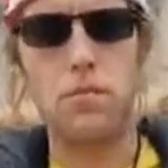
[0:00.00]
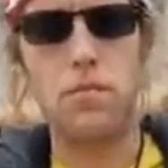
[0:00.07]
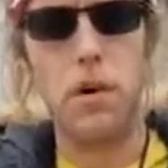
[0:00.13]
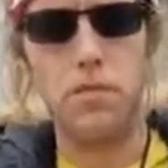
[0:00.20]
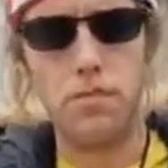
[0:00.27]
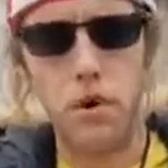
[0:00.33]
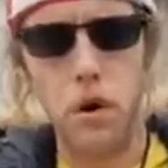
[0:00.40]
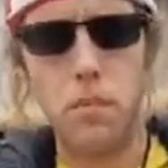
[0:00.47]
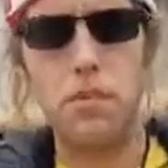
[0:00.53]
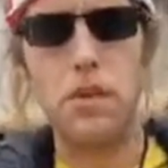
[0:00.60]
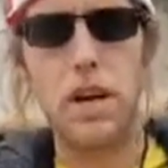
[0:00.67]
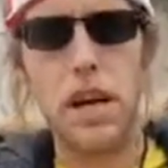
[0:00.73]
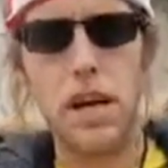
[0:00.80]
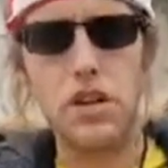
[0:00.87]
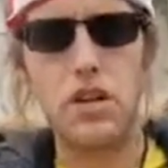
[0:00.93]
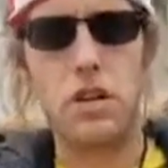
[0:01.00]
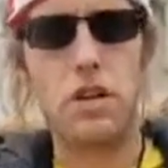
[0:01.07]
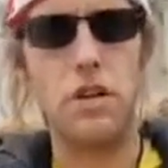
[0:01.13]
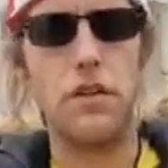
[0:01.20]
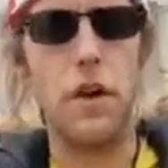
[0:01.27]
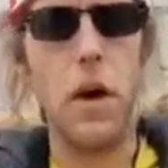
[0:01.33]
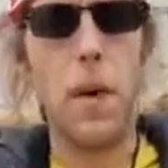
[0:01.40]

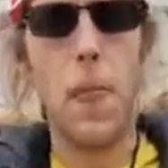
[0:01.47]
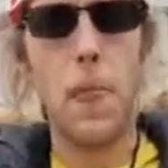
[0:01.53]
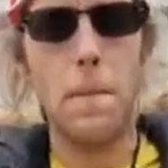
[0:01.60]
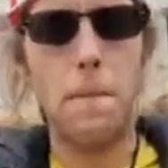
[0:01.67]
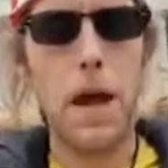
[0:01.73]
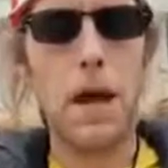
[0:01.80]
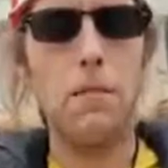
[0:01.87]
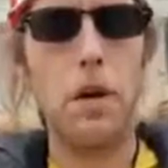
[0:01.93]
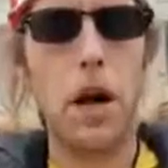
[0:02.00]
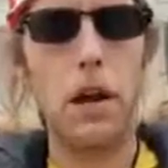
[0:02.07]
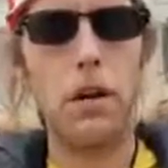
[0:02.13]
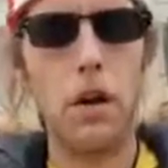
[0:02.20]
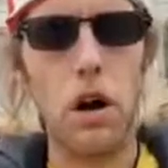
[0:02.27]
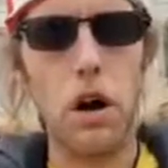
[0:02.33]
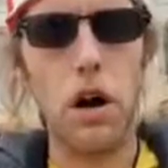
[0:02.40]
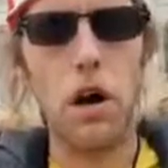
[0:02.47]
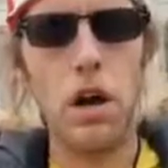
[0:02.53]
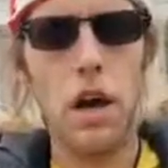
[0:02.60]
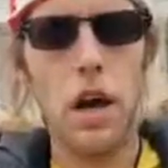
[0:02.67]
appropriations made by law,